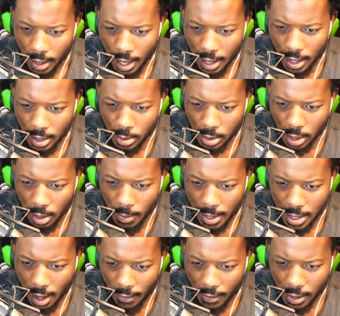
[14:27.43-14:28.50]
now this one's gonna be
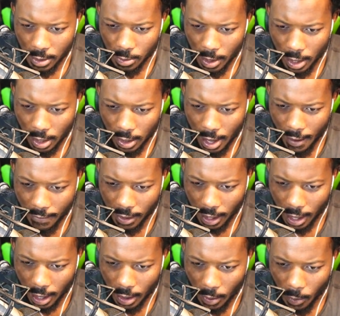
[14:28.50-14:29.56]
tough because we literally have to
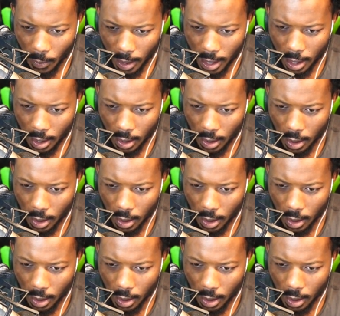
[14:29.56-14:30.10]
like wait